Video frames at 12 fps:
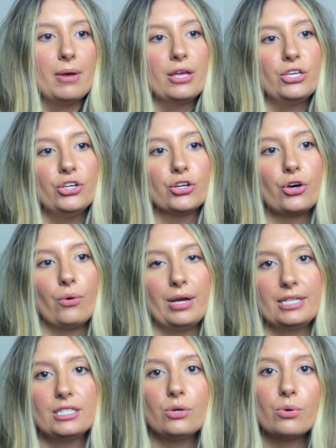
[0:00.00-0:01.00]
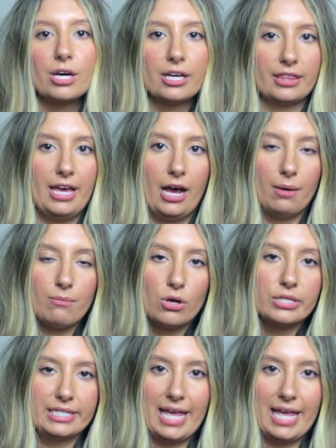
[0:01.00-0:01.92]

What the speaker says: you're going to work there. Most